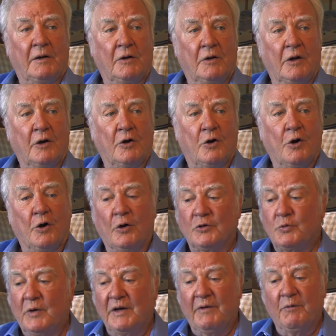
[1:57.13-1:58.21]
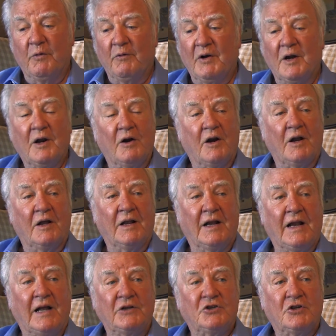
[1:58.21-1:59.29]
little girls when they were little, and
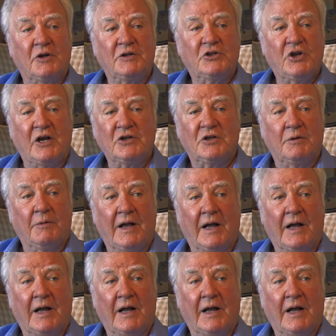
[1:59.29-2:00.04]
I'd see chasing them, and